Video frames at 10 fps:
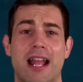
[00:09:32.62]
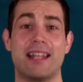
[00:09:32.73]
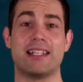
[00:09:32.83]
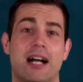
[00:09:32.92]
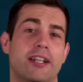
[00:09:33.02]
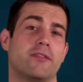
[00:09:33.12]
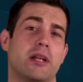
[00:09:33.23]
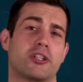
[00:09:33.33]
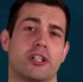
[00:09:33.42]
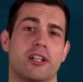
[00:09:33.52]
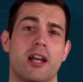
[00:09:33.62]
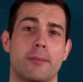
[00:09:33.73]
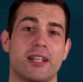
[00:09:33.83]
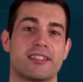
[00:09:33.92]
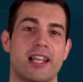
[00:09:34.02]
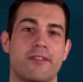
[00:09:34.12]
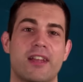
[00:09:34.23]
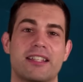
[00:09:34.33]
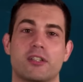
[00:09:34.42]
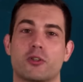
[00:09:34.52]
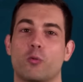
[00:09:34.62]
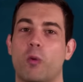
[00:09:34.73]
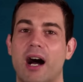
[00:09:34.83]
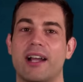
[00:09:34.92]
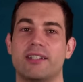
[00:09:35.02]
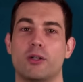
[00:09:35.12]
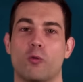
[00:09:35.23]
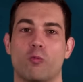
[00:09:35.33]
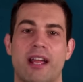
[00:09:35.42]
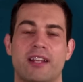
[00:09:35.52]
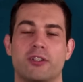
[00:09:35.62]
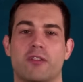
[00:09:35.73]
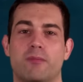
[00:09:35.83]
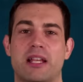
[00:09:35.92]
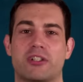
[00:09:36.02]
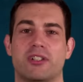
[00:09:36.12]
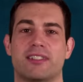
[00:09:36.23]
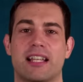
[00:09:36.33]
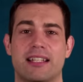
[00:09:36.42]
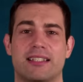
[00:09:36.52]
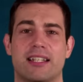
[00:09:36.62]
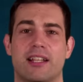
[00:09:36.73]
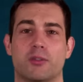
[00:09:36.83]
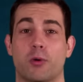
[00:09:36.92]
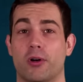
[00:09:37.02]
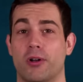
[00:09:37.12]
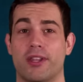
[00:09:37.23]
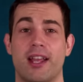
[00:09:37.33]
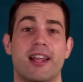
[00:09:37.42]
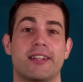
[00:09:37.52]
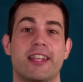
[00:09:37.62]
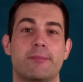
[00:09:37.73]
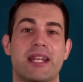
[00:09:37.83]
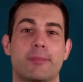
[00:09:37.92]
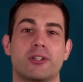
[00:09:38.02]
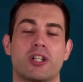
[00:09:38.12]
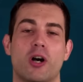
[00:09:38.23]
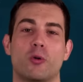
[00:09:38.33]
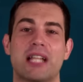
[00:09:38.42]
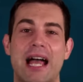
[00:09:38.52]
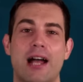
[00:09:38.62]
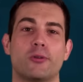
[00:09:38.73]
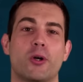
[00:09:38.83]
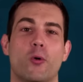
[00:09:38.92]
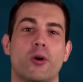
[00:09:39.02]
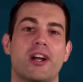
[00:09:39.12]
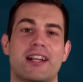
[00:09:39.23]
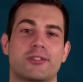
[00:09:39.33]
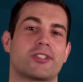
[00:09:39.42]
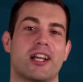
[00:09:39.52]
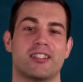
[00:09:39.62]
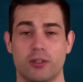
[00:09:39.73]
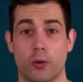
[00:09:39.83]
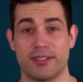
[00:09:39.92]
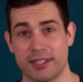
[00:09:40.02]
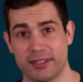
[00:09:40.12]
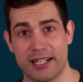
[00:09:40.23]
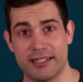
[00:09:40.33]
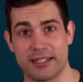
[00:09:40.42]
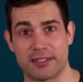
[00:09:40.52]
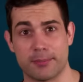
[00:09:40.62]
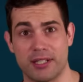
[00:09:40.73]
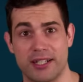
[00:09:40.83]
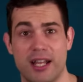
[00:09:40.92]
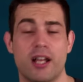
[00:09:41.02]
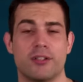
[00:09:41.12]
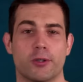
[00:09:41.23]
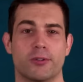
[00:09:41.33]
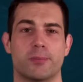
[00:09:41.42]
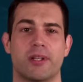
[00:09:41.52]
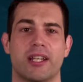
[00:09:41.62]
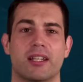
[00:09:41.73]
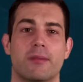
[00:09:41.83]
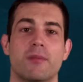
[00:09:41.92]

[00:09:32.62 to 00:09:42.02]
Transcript: for any kind of mission because they face such a wide range of missions in today's world. They've been able to go loud or exercise noise and light discipline, so to speak,